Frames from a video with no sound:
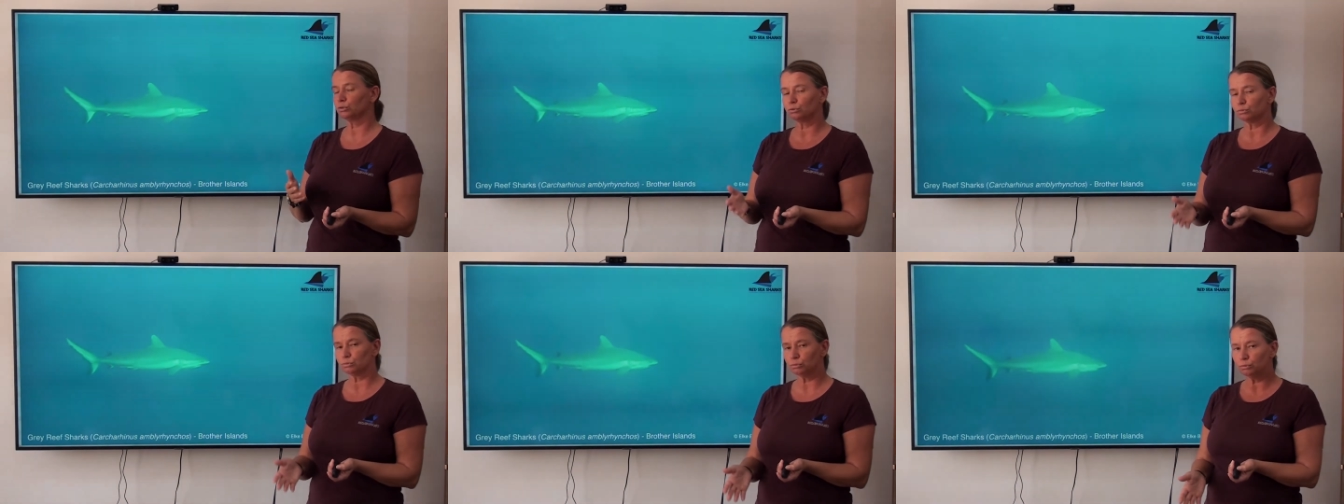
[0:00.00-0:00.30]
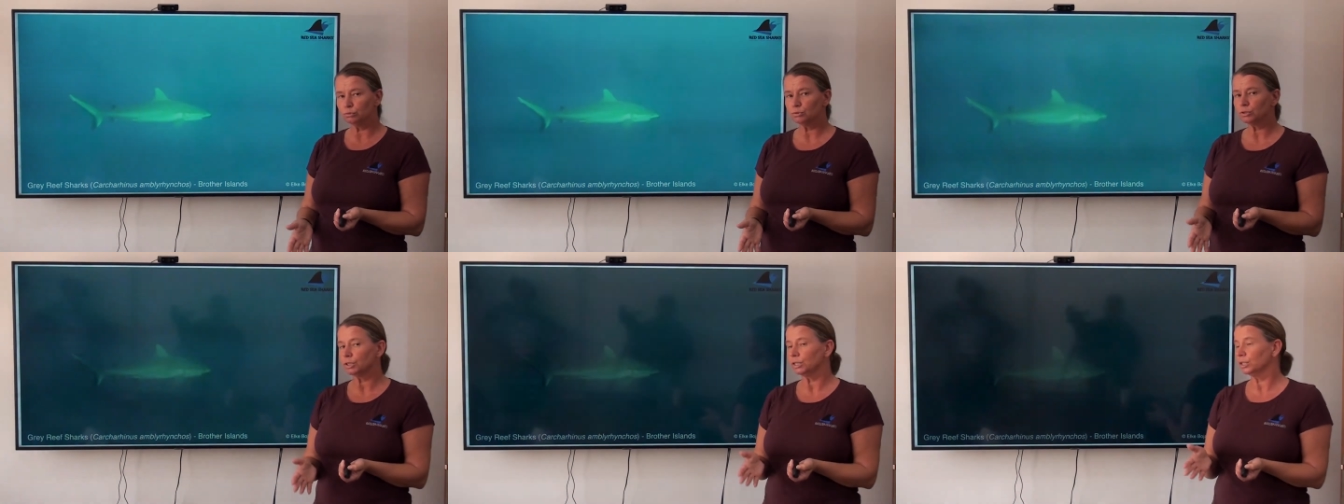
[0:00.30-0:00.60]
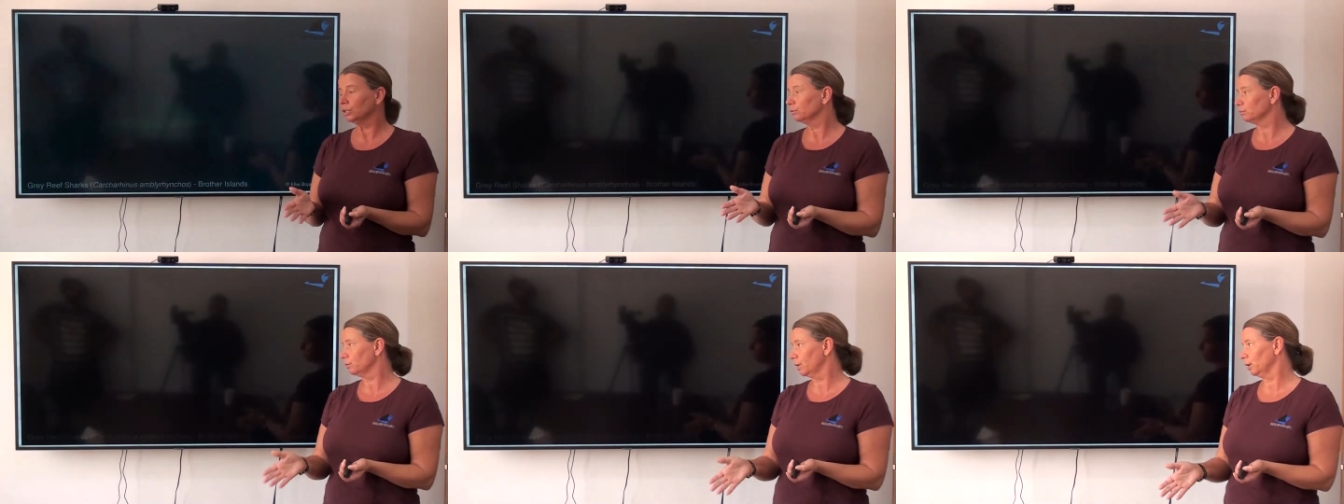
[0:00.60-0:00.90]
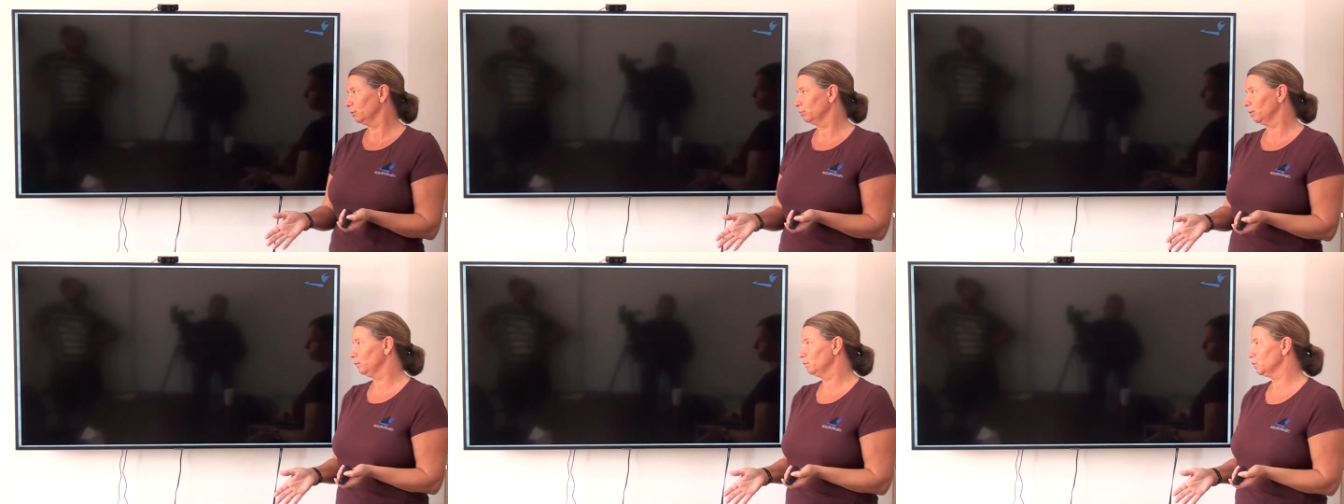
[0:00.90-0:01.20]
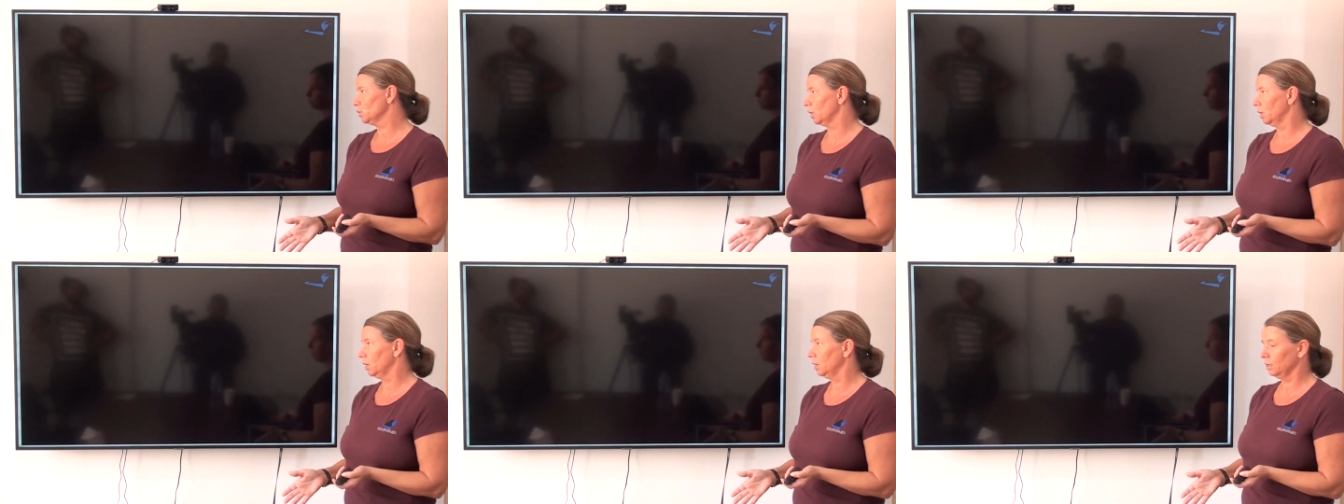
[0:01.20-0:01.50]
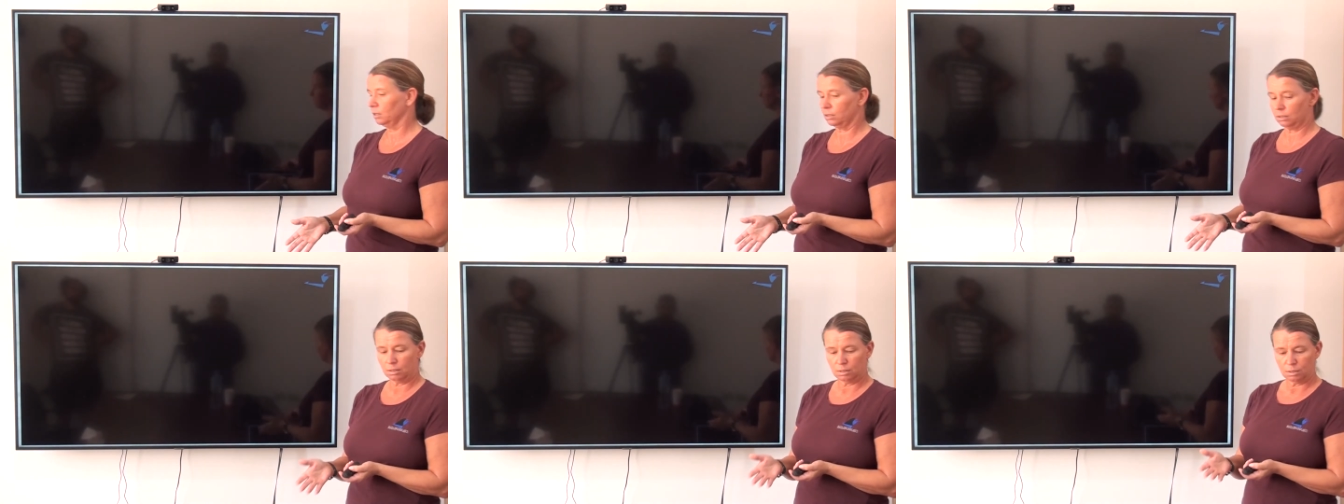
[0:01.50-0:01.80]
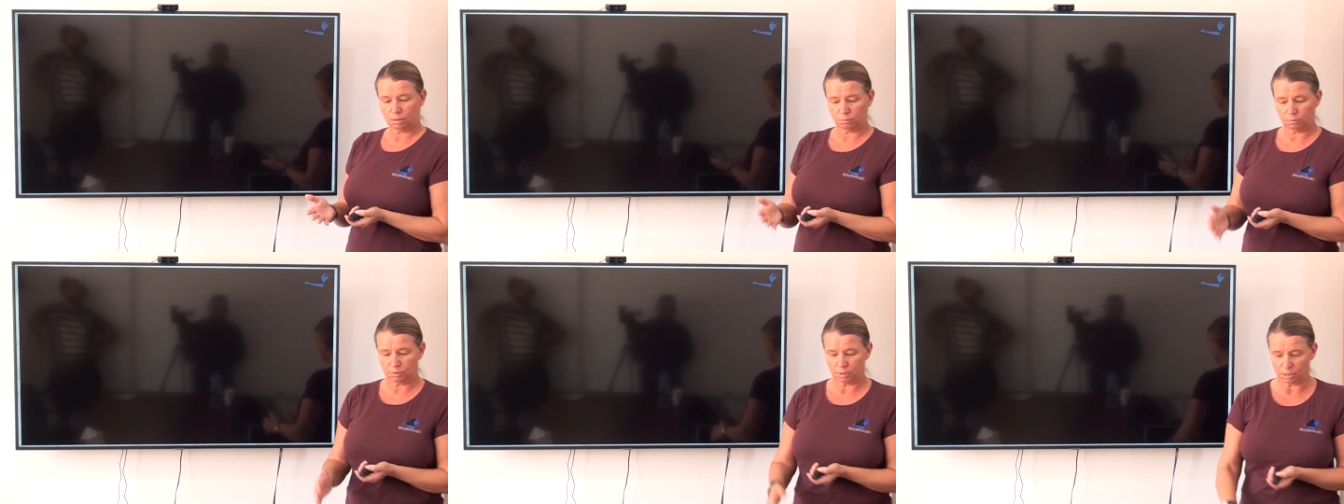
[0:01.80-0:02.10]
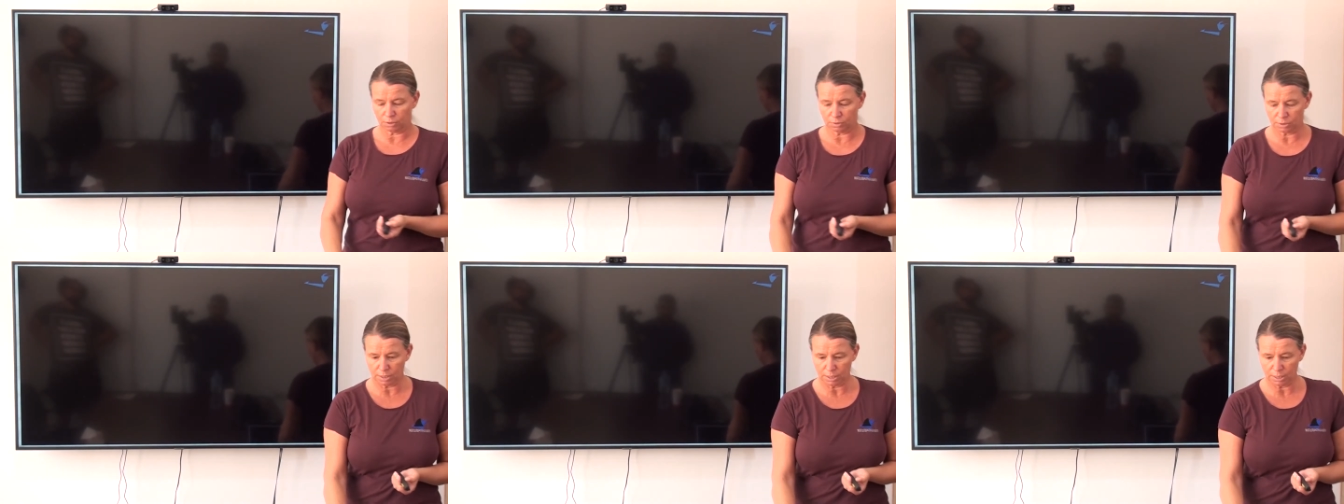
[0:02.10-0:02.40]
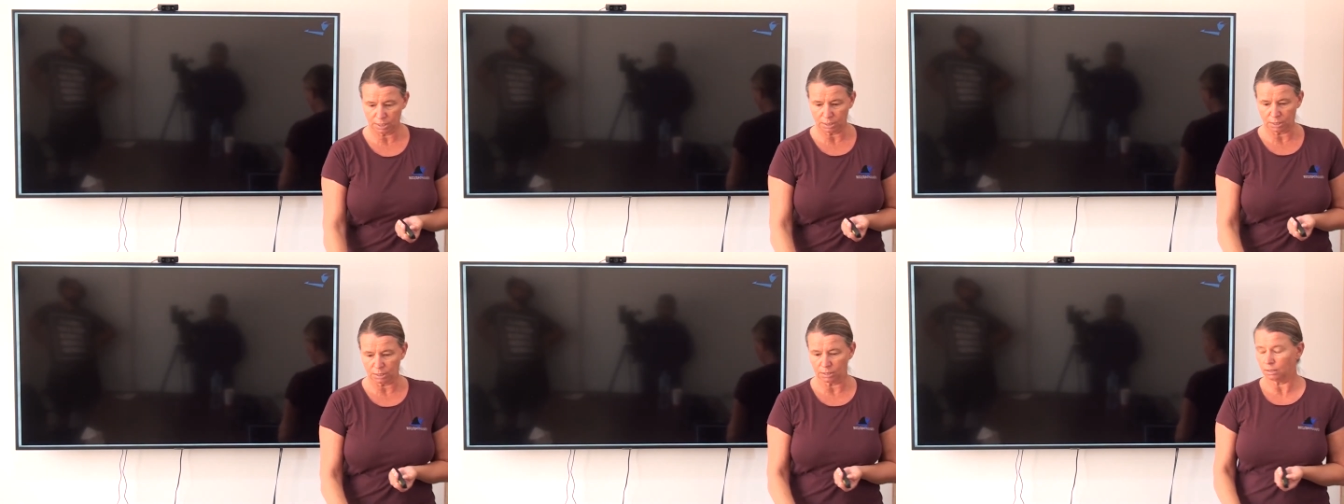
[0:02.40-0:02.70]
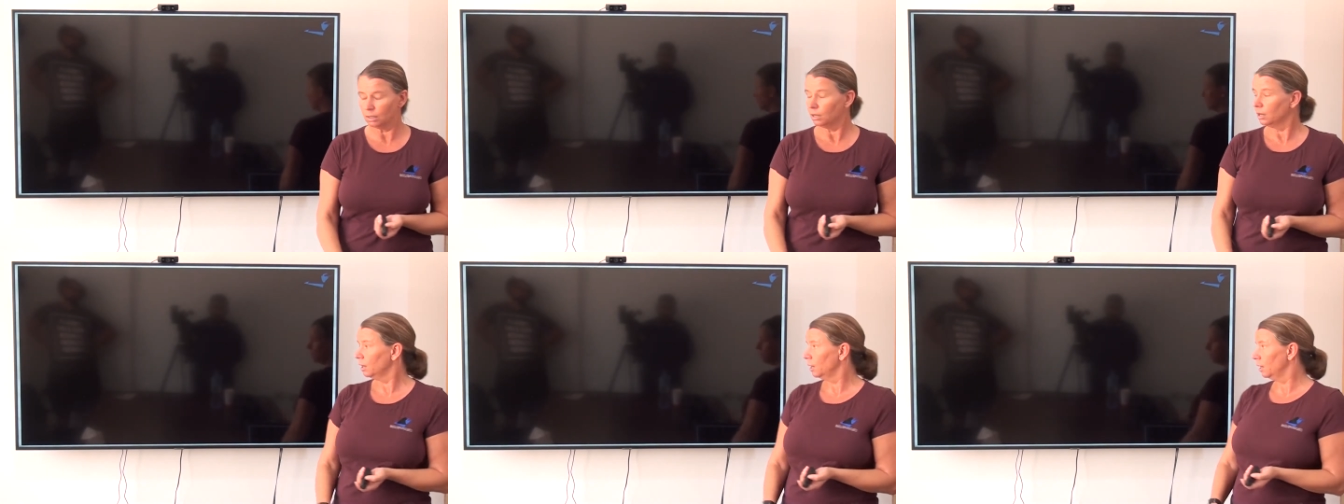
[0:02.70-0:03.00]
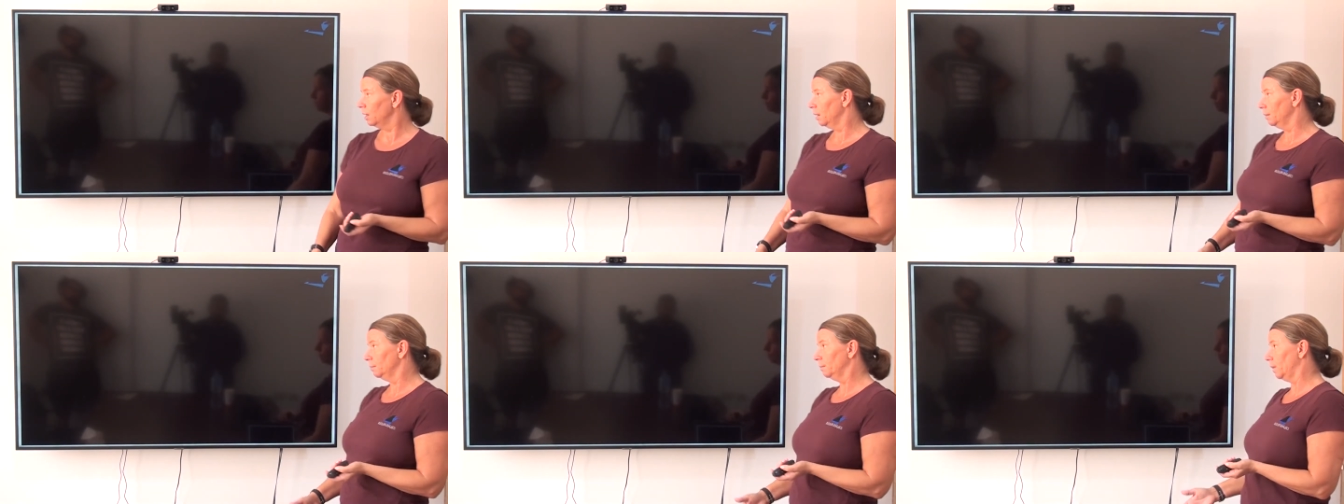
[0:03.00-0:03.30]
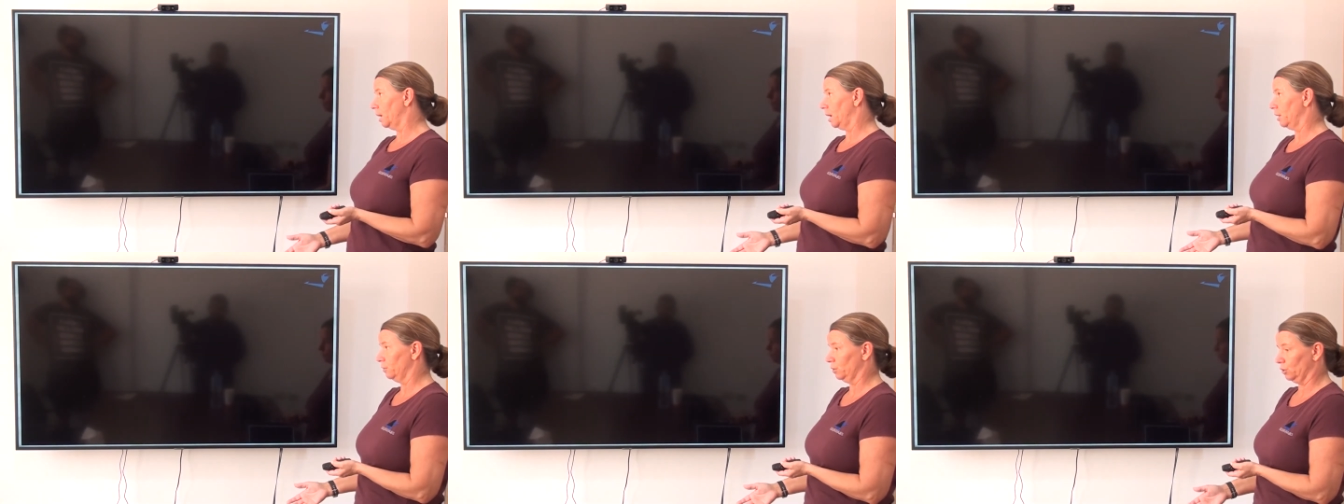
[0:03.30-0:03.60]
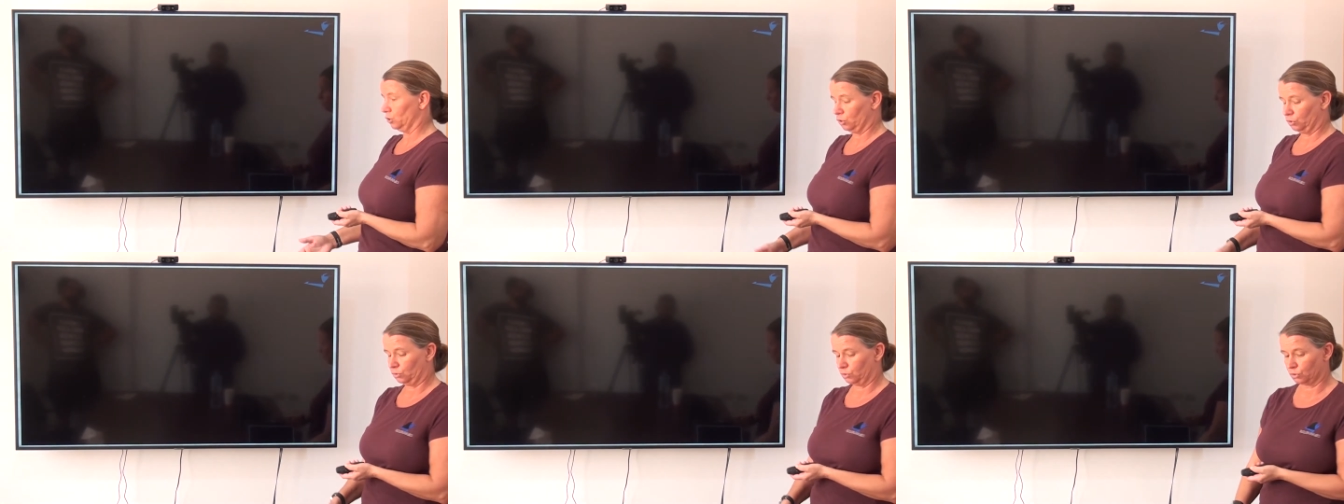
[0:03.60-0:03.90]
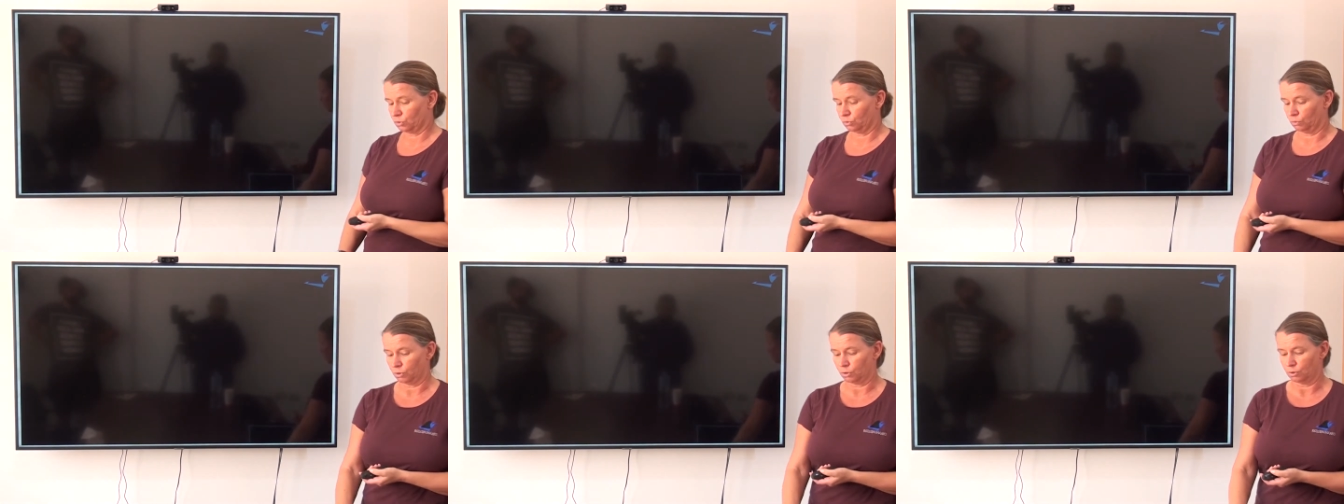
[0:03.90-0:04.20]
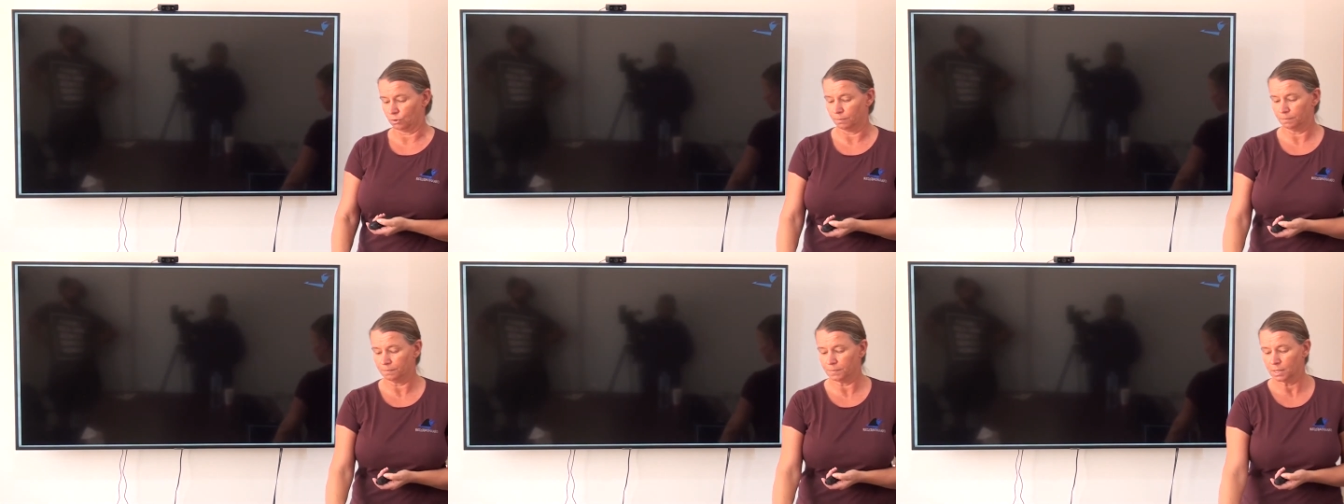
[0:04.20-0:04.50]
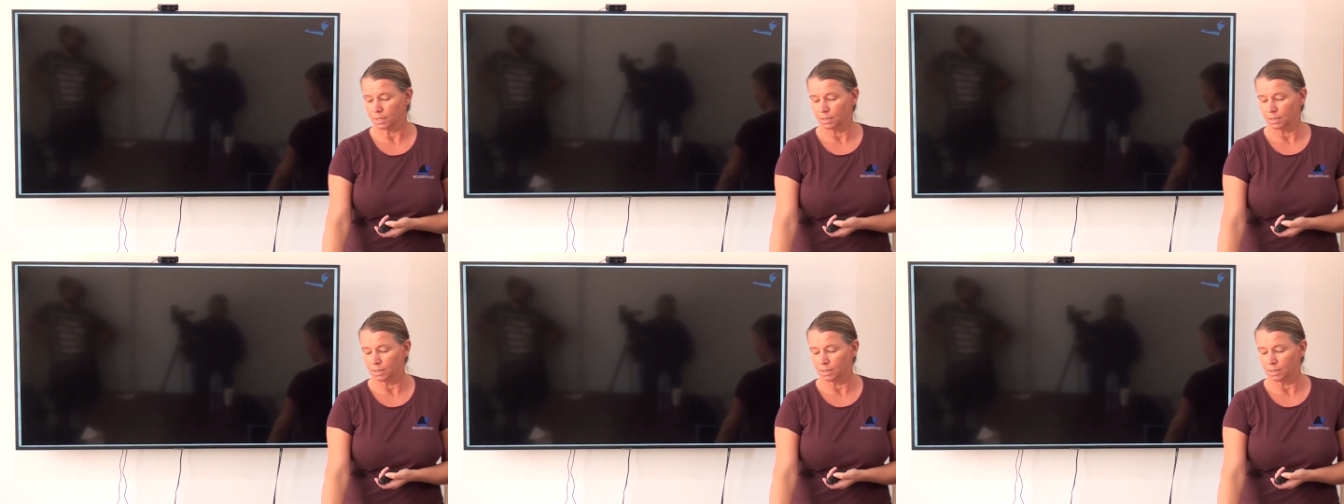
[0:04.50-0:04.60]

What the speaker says: cruising grey reef shark without any other issues going on.